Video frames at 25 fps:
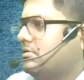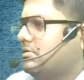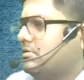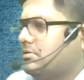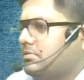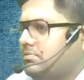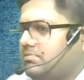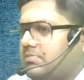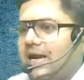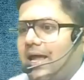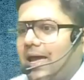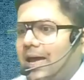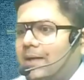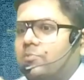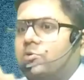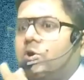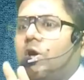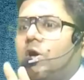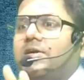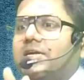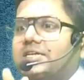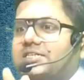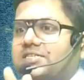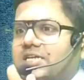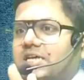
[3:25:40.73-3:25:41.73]
But I am
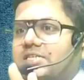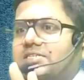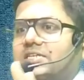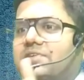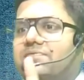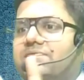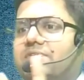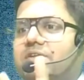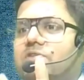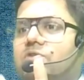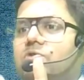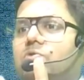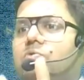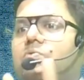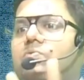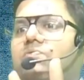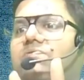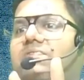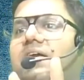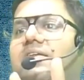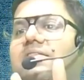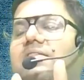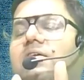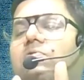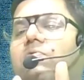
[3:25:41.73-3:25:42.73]
not discussing with you.
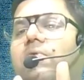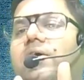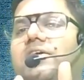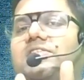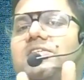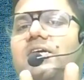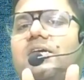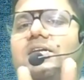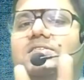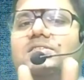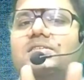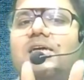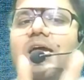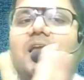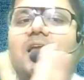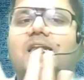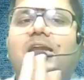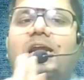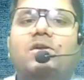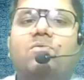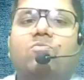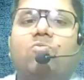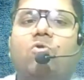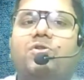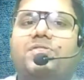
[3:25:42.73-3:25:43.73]
When the question is
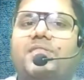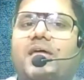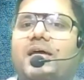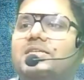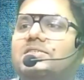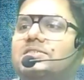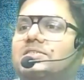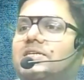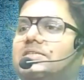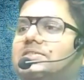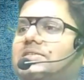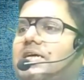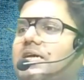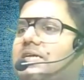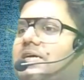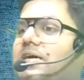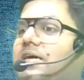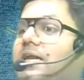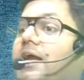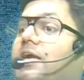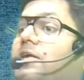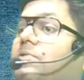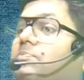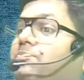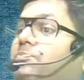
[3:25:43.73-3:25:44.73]
silent, both answers are
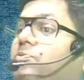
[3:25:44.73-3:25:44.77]
correct,